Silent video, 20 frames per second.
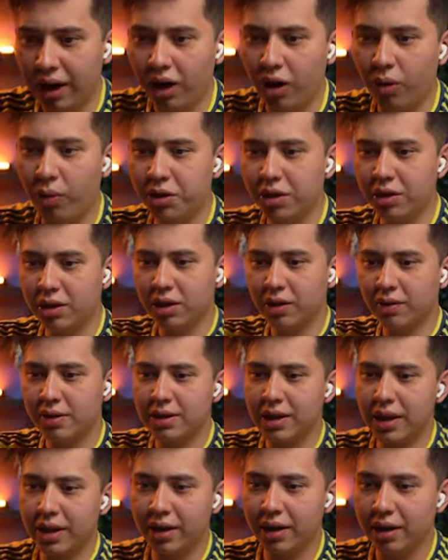Hello, what do you think of
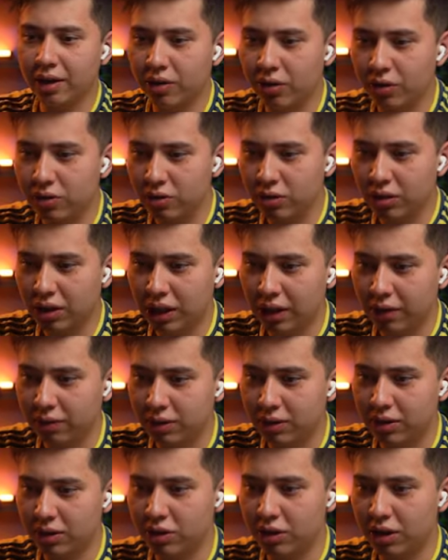this edit? Could you
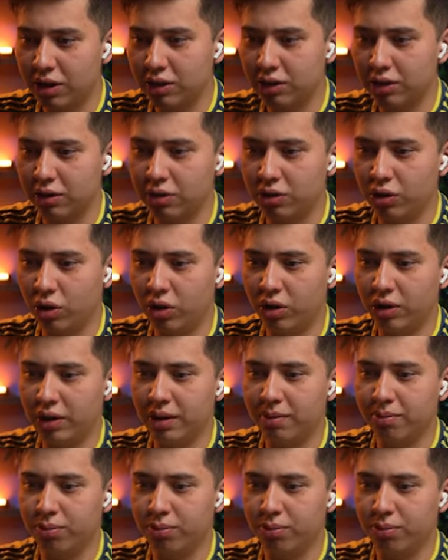give suggestions on